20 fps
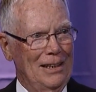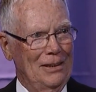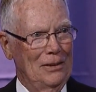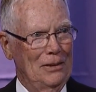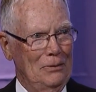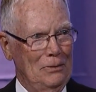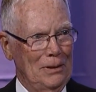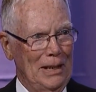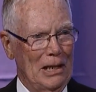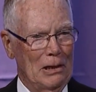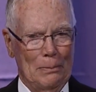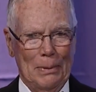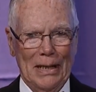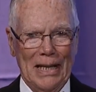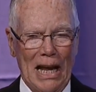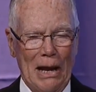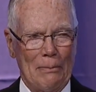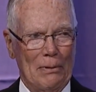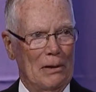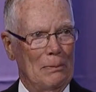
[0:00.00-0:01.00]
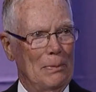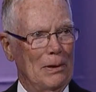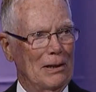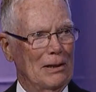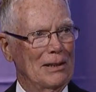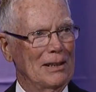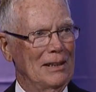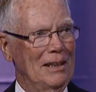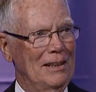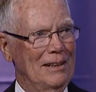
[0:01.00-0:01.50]
later became an
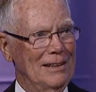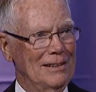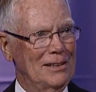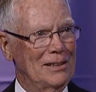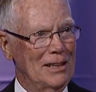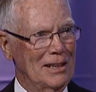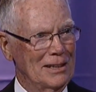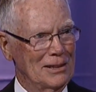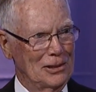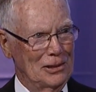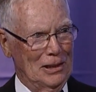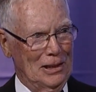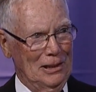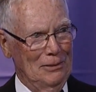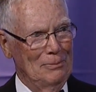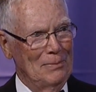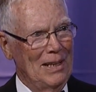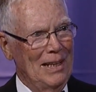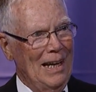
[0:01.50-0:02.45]
American citizen.